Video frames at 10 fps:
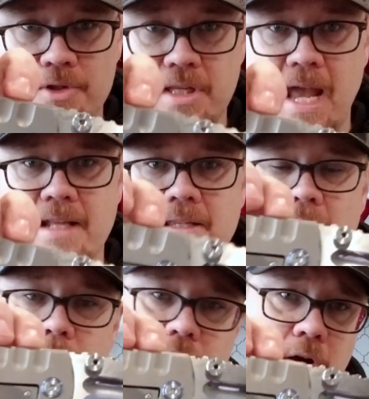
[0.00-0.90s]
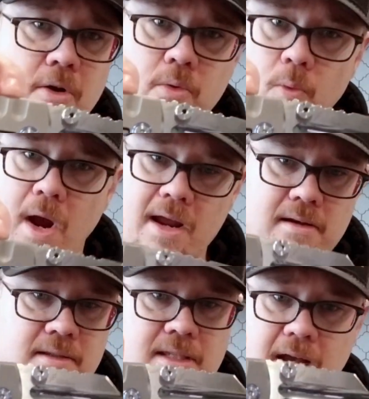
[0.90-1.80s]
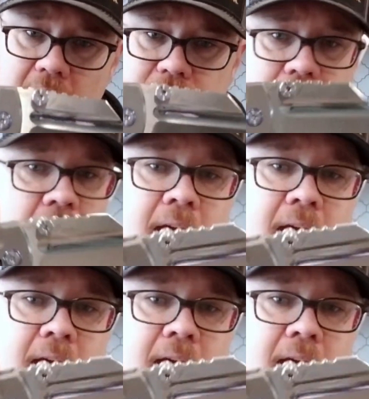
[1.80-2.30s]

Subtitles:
stats down below, weight, size,